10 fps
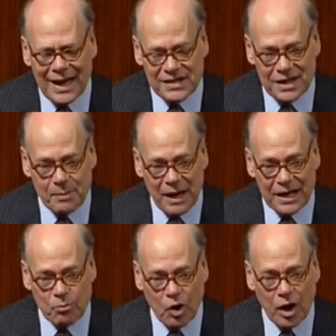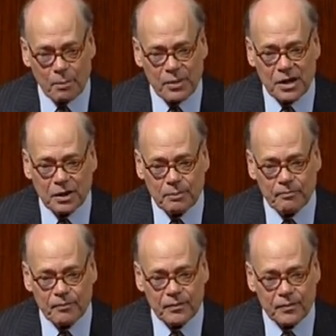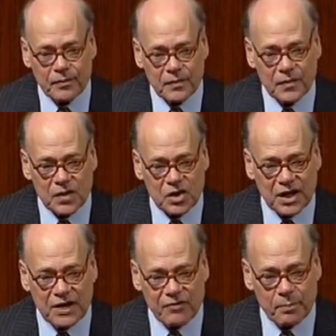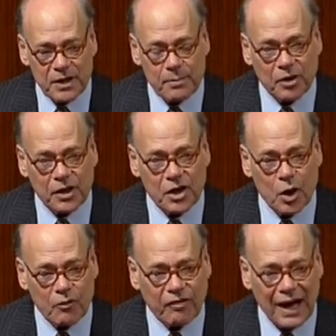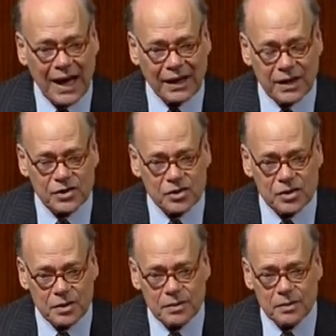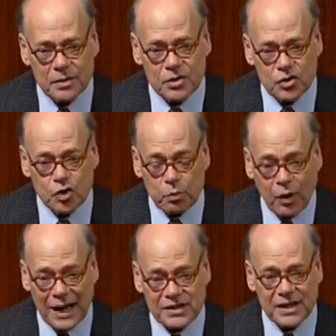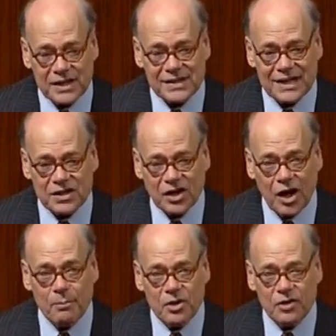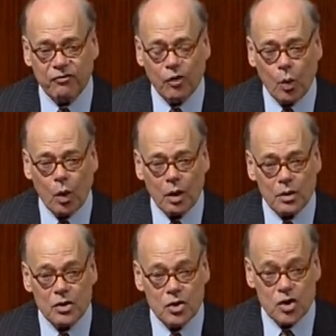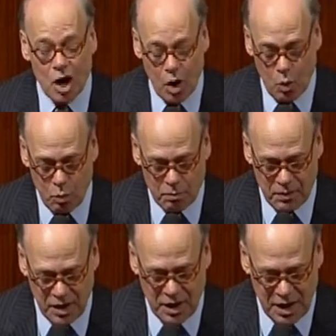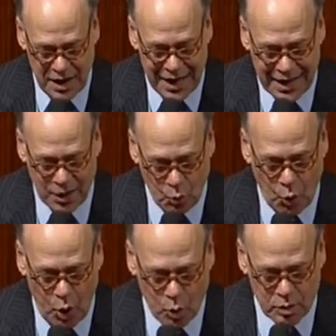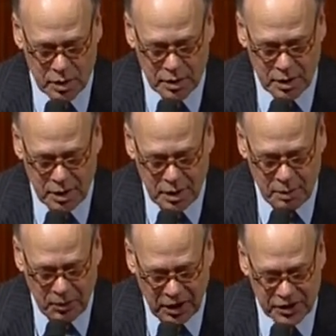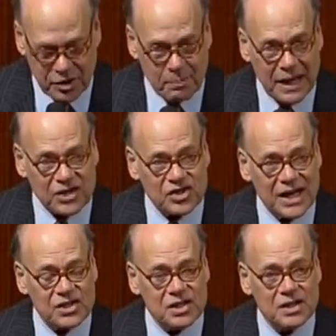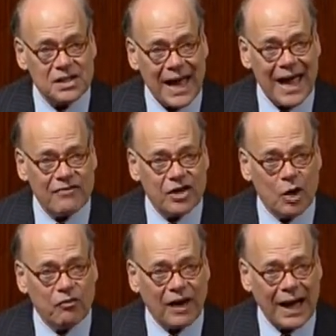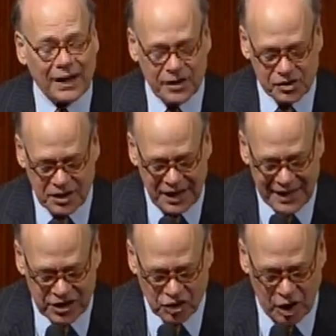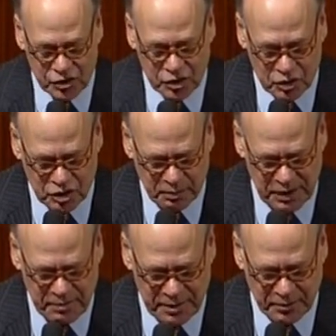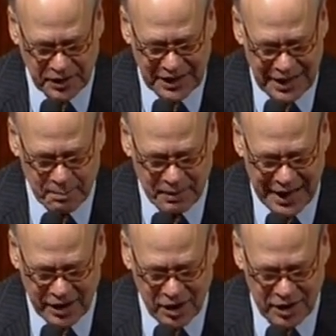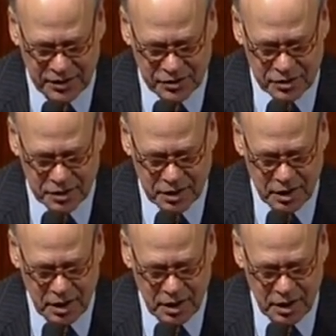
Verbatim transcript: Has anybody brought a bill to give the people on the no fly list due process? Has it come to the floor? No. And it won't because it makes sense to have a no fly list, and they also should be people that can't buy guns.